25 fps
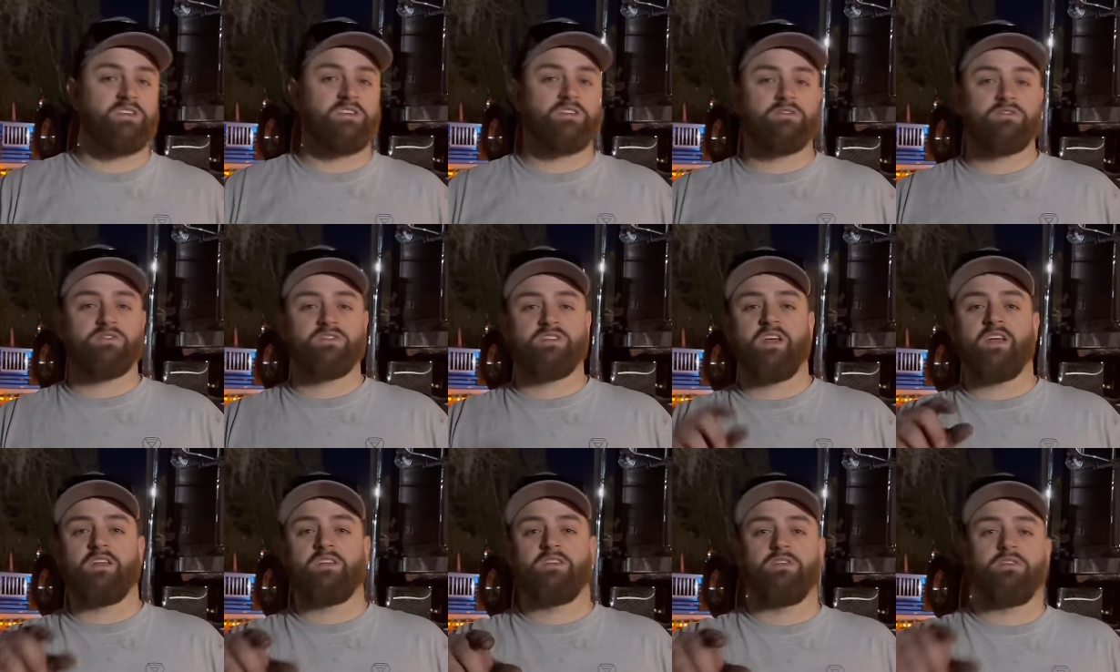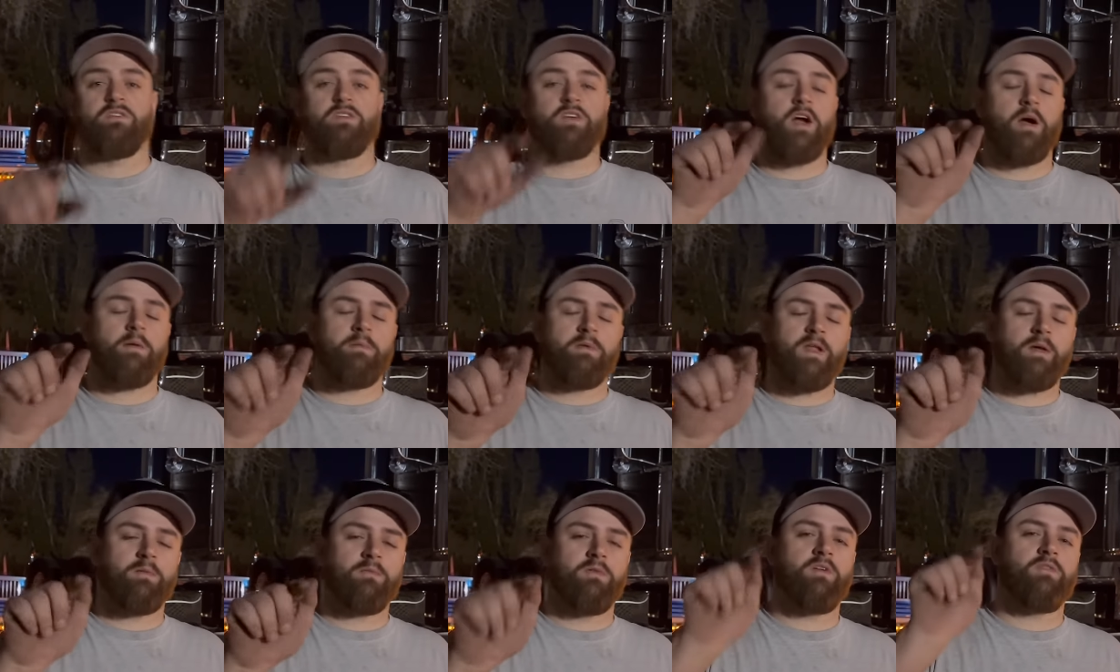So stay tuned. Comment
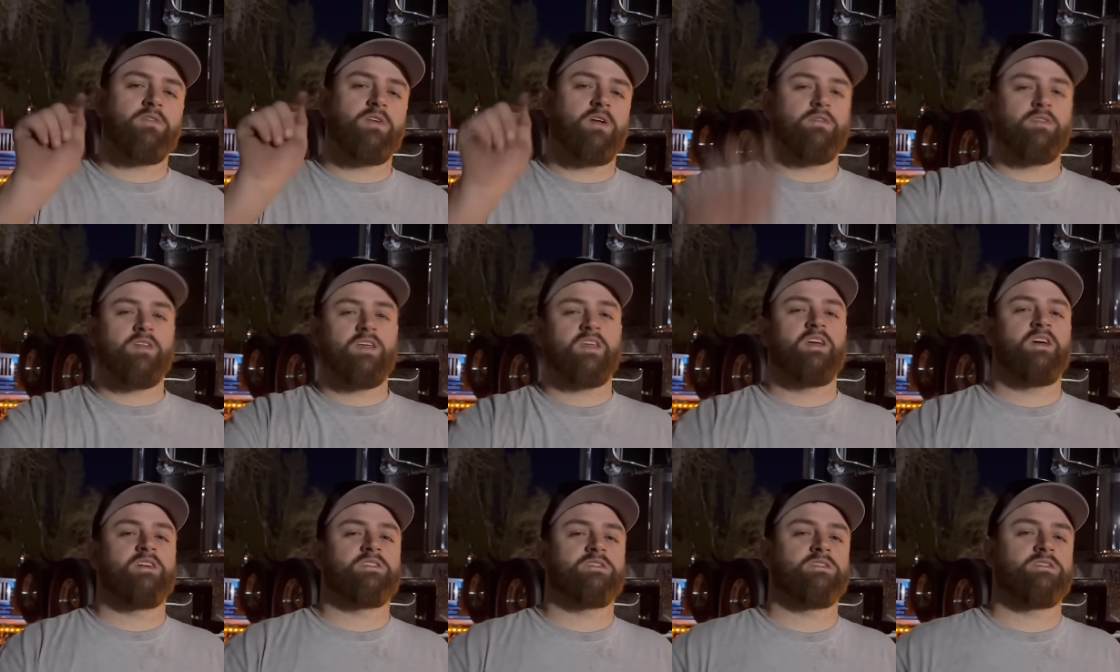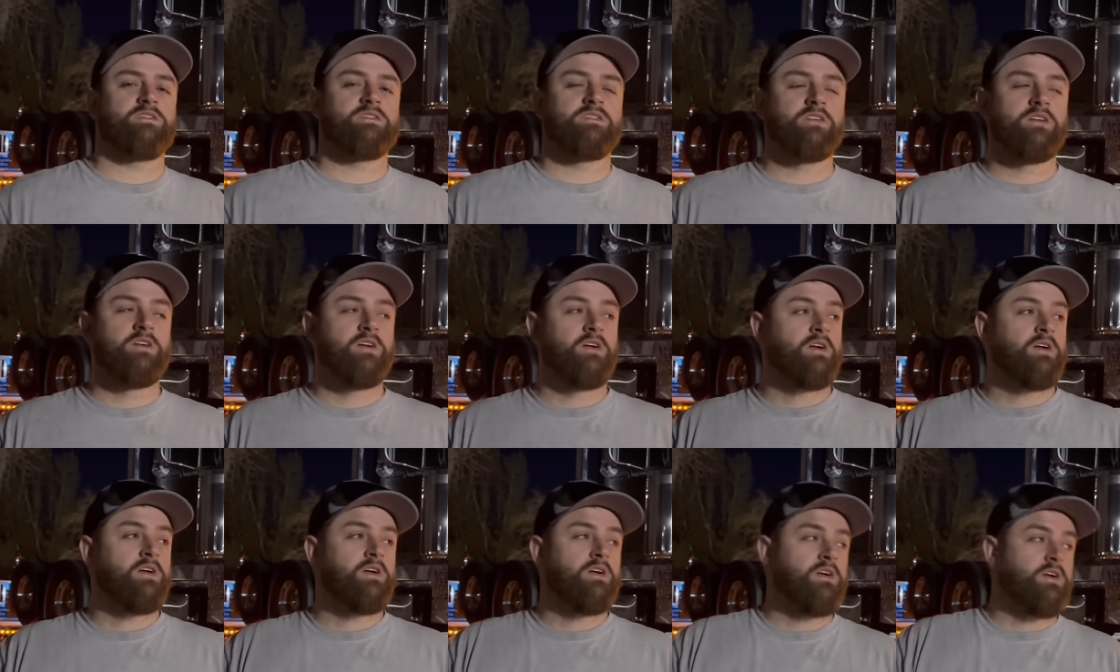down below if you have any guesses.
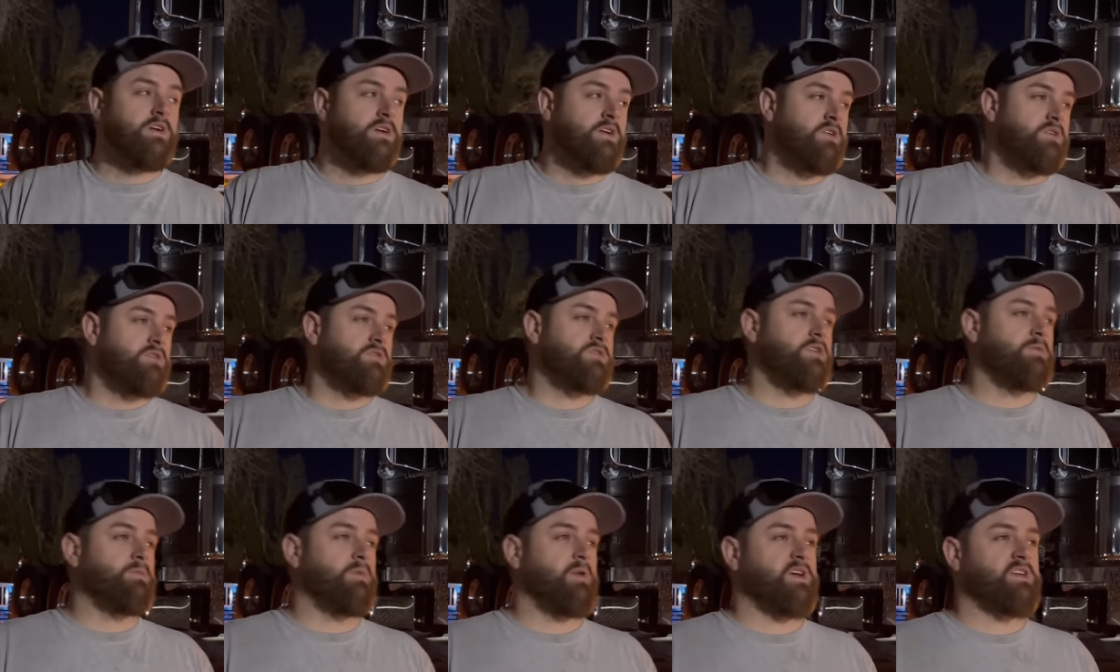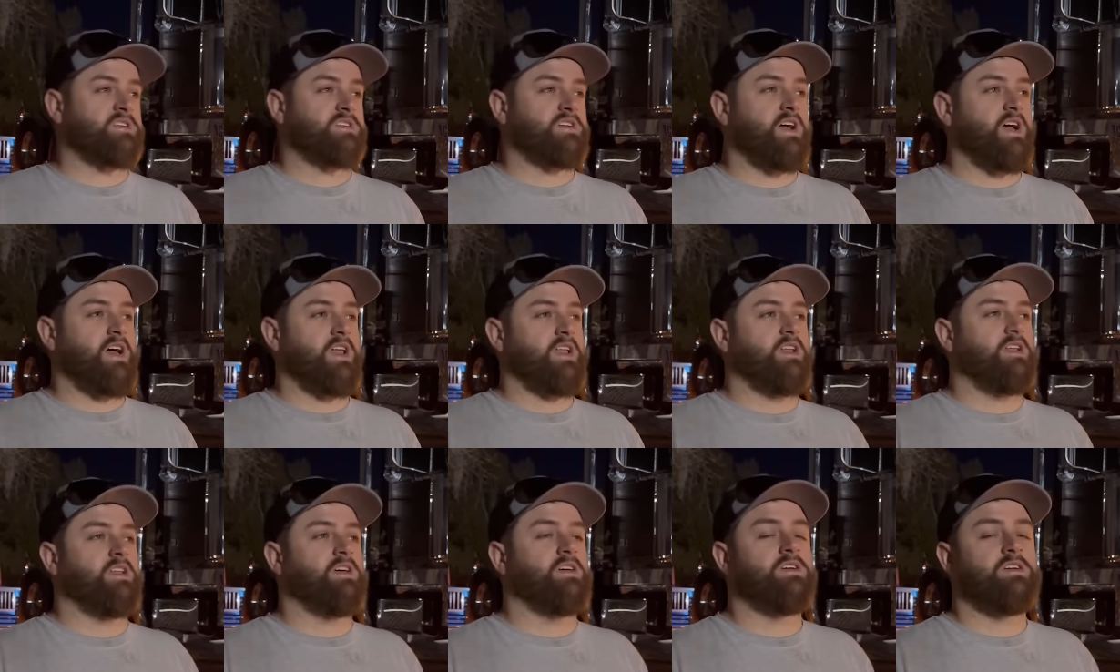Super
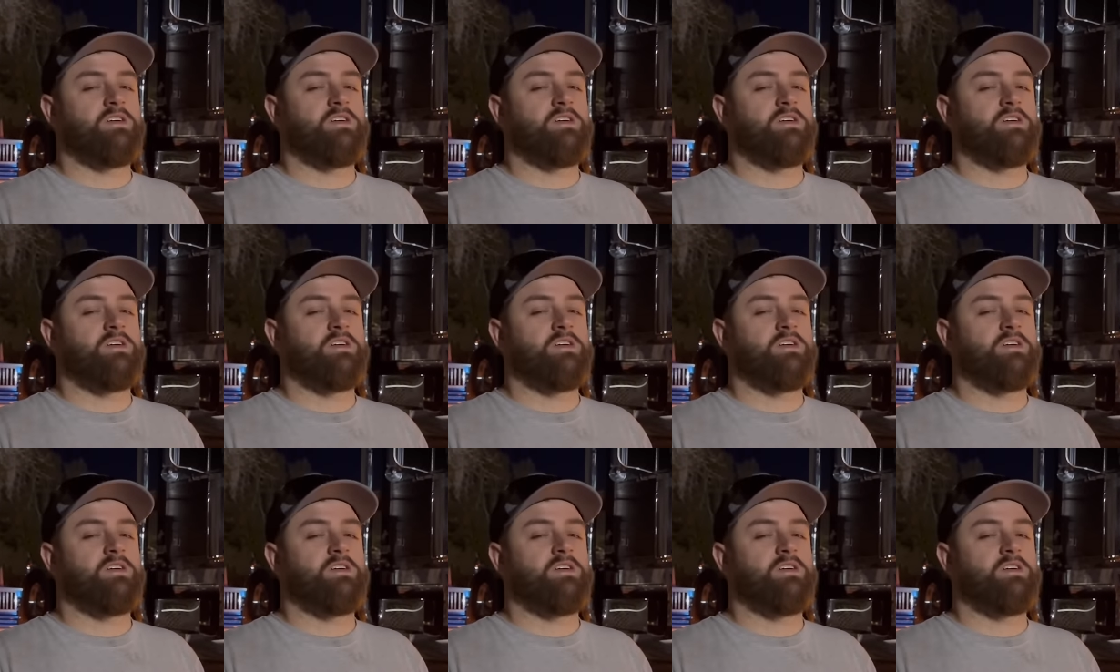excited.